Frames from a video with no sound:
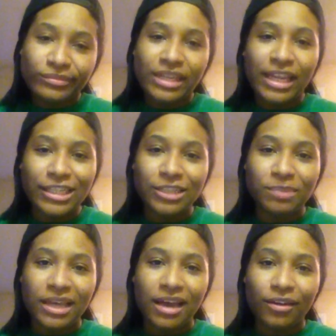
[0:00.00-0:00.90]
I think it'd just
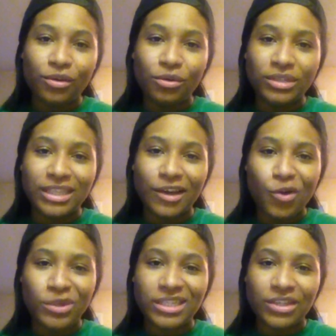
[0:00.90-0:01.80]
be kind of cool to see a whole
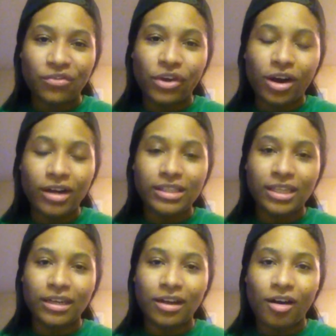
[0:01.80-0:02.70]
bunch of silver hearts
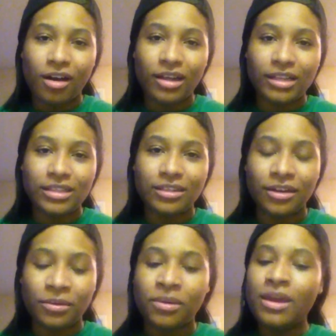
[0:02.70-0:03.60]
in the audience, you
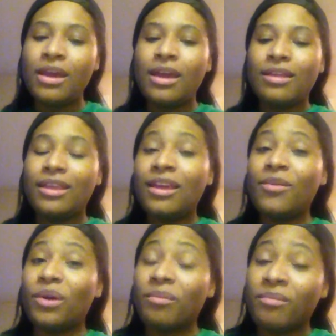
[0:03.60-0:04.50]
know?
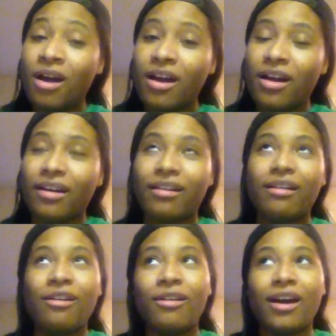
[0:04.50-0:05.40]
Then with Mark,
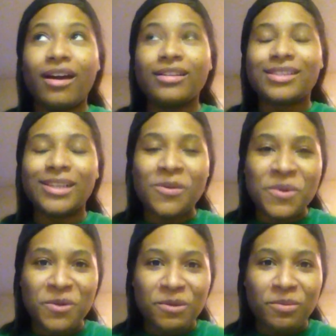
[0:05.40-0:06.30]
oh God, so
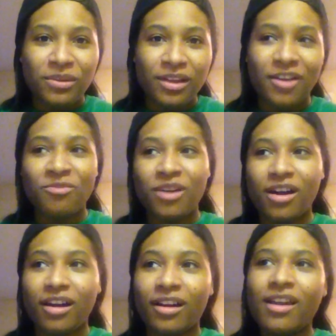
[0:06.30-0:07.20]
many people love
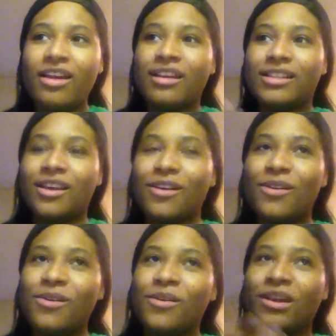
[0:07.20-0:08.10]
Mark.
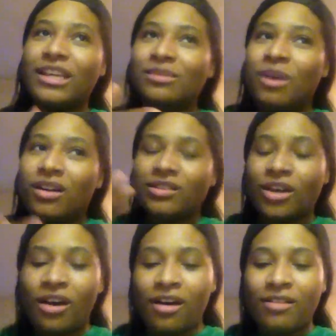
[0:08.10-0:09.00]
So he's Mark
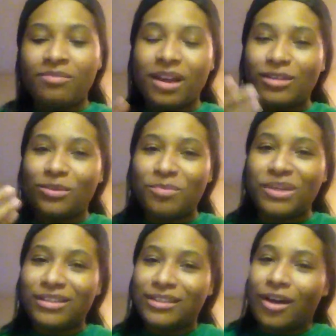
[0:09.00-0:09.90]
Ton, might as well
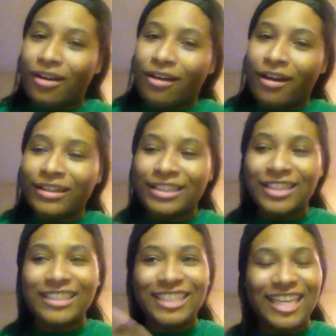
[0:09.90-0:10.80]
be Ton Hearts,
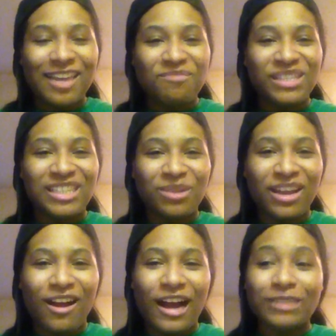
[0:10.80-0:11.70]
because you can't be
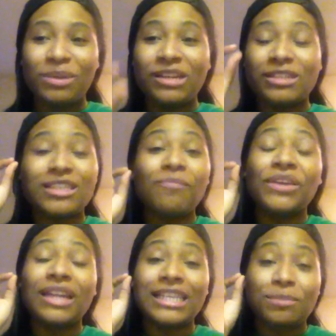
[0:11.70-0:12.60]
Sweethearts, but it's
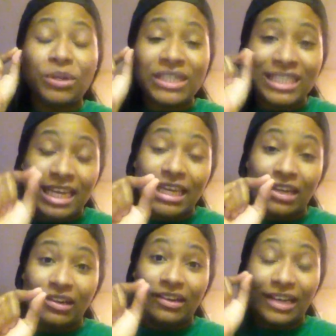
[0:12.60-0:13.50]
something that's
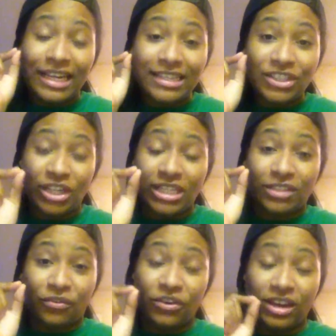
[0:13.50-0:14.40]
particularly
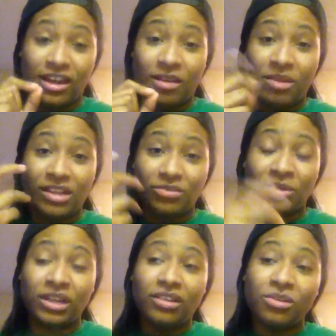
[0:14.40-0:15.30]
just for him, and it's
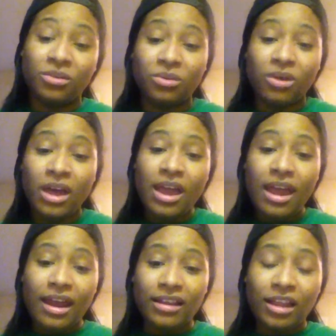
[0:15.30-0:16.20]
really cool.
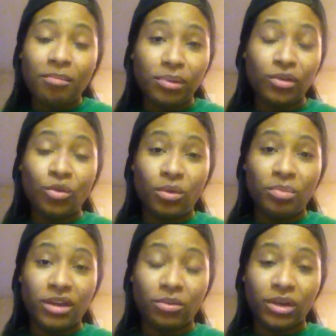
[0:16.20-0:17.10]
And I think blue would
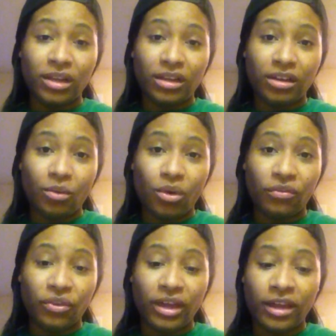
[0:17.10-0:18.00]
be a really good one
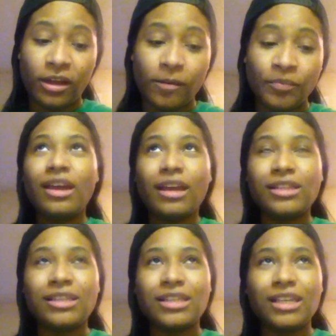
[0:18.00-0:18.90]
for him, and
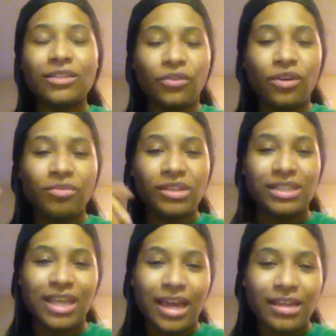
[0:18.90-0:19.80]
since he's from the
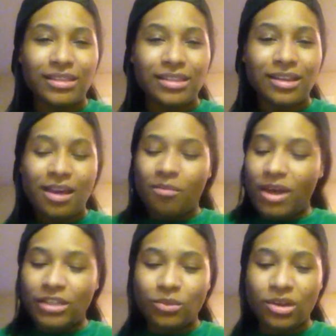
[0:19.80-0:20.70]
States,
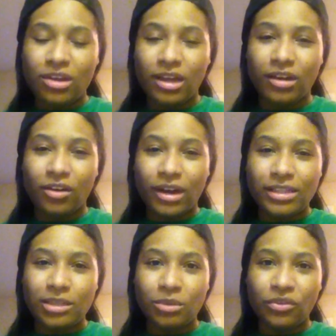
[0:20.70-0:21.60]
might as well integrate
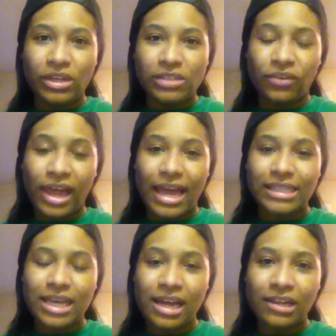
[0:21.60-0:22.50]
some of his
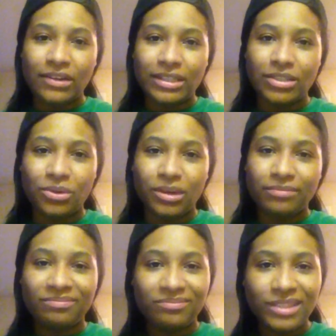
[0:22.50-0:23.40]
flag's color into it.
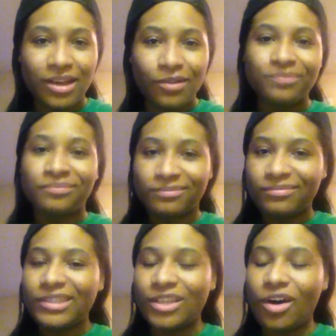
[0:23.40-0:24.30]
So,
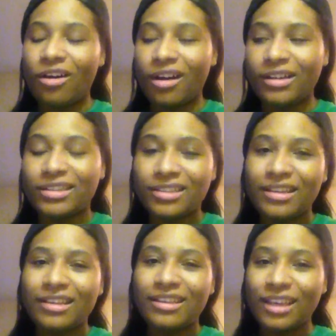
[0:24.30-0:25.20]
the Ton Hearts.
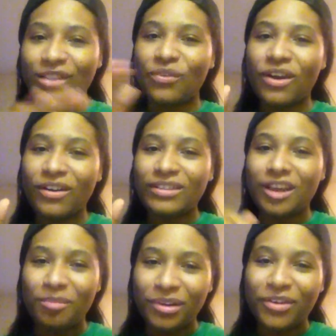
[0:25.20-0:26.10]
Thus far on
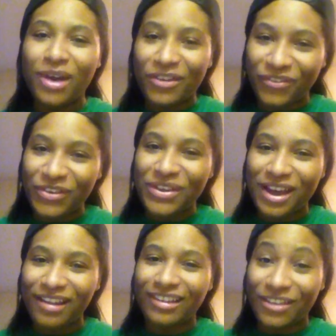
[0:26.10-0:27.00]
Tumblr, quite a few of
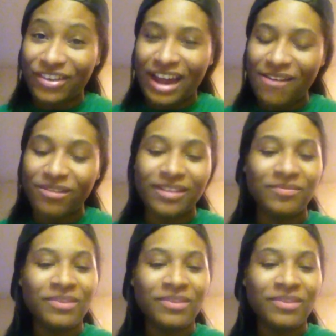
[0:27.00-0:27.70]
y'all loving that one.